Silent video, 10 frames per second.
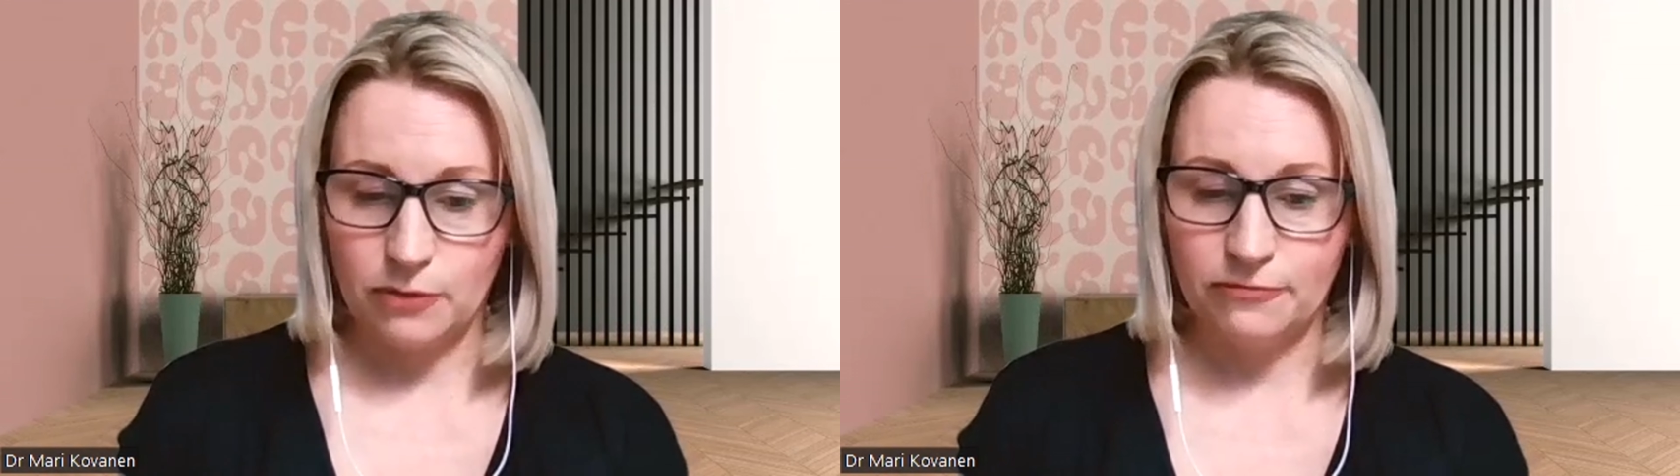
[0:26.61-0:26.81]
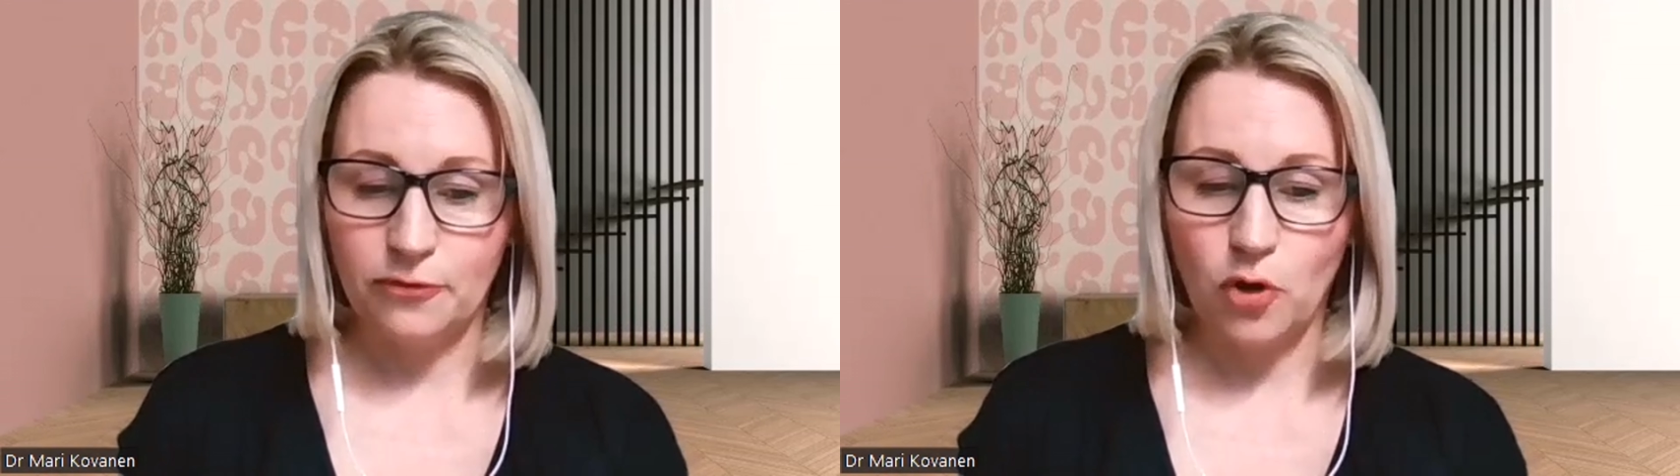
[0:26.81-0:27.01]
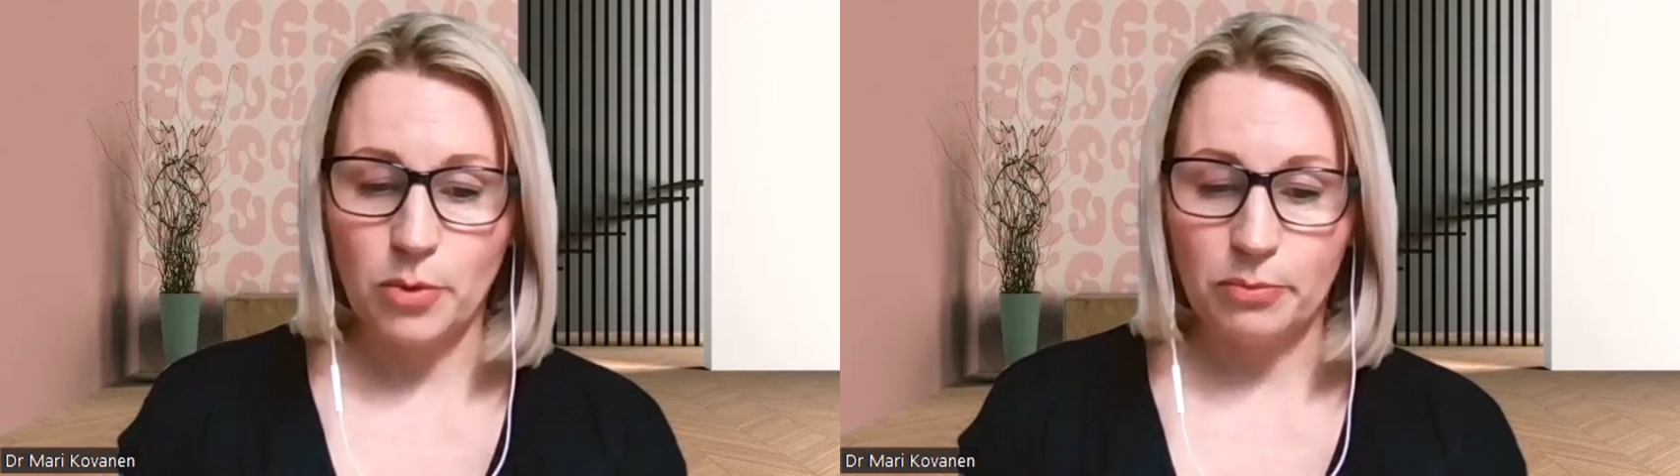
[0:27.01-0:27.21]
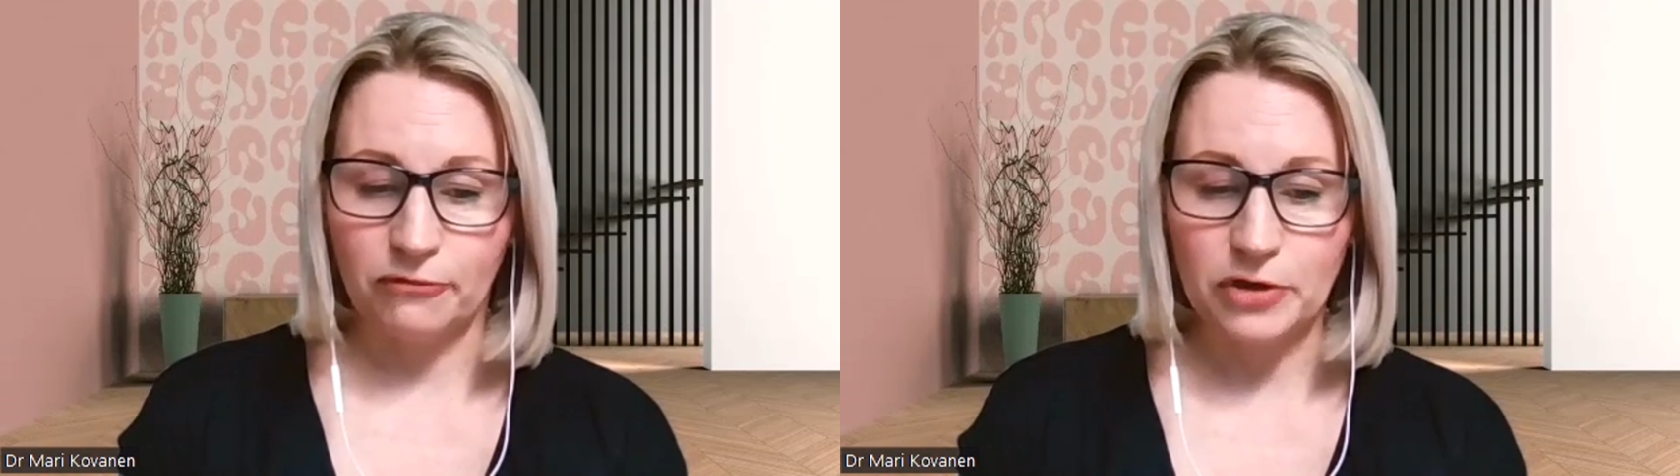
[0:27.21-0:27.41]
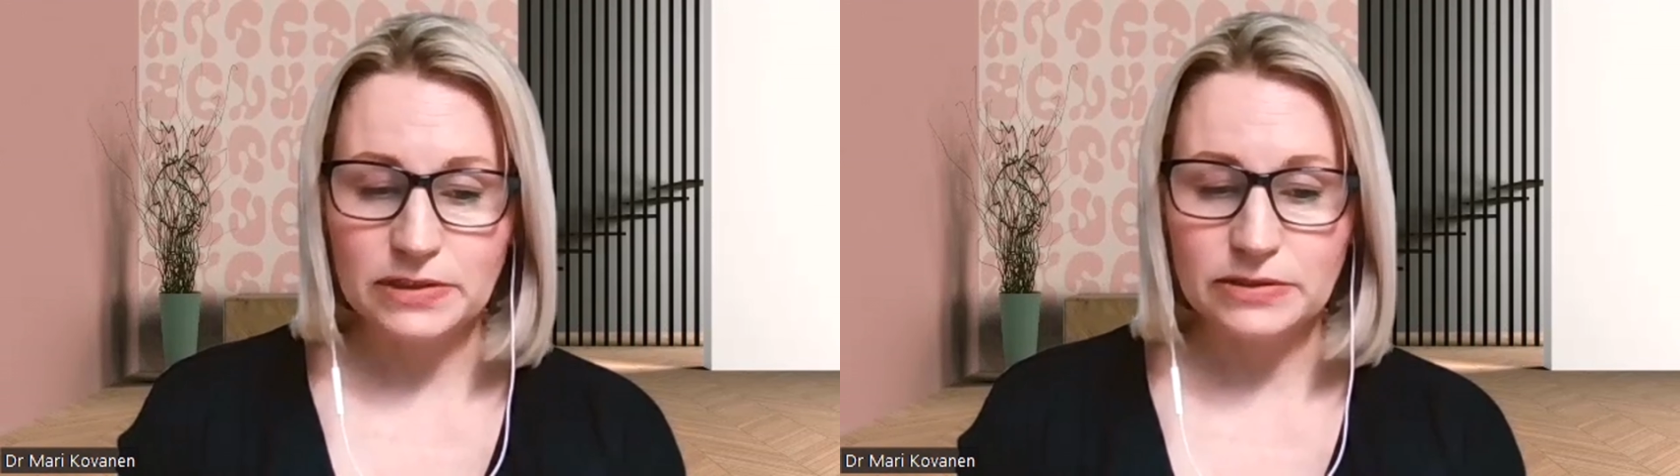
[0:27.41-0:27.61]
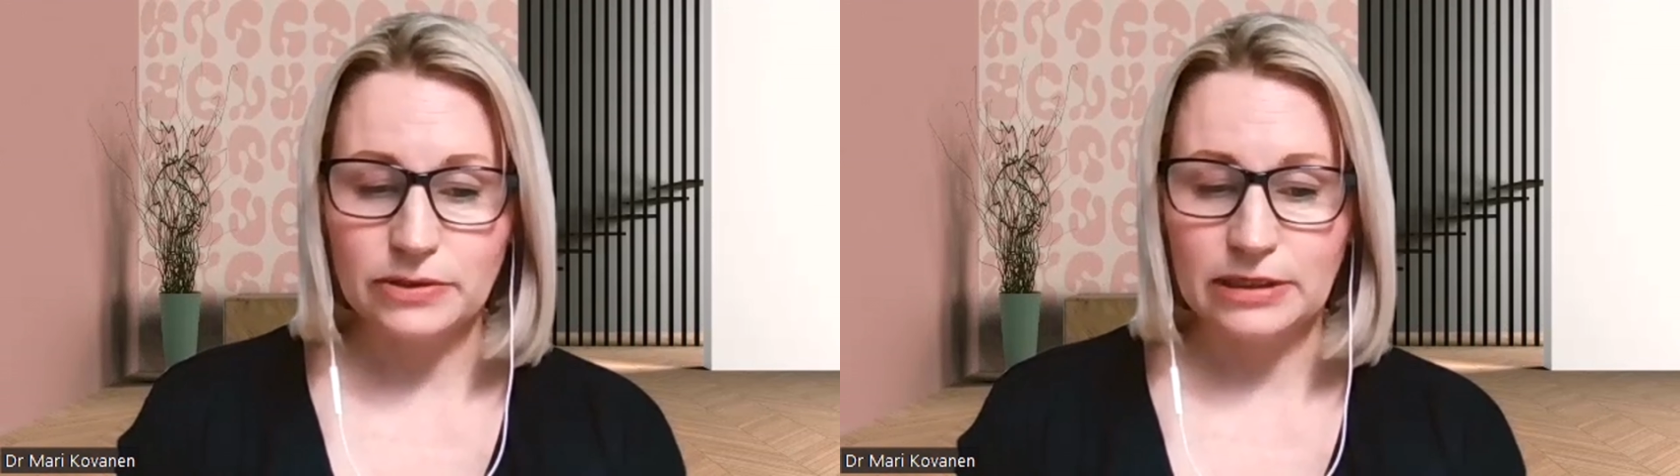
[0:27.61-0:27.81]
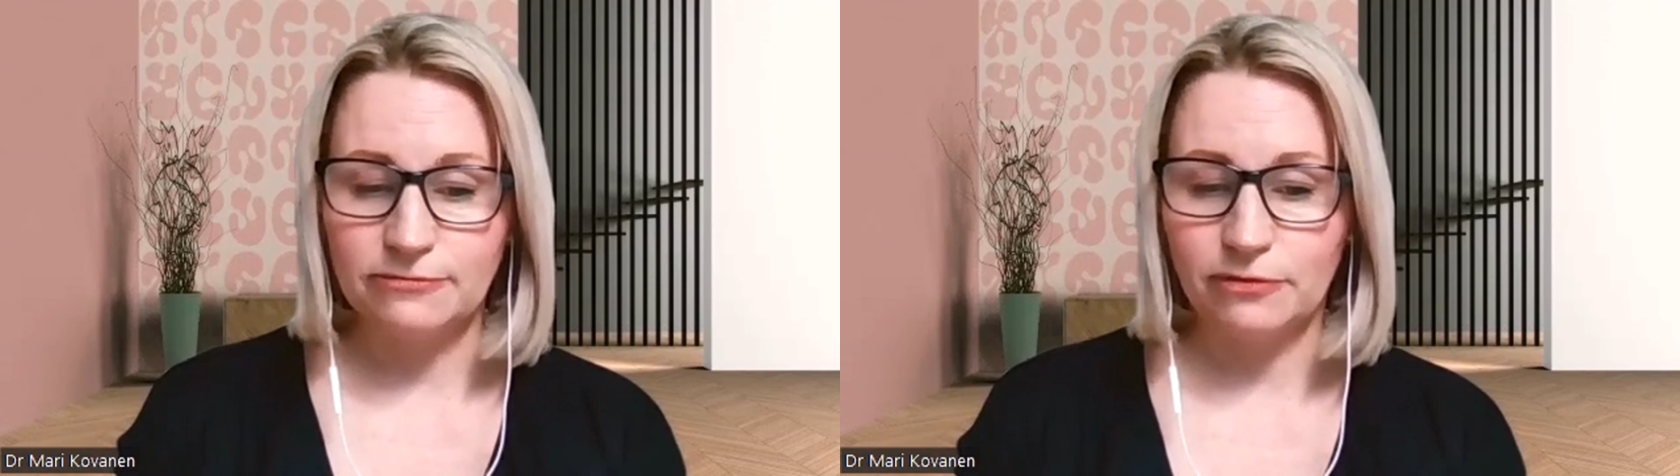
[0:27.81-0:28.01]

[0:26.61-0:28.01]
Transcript: A former professor in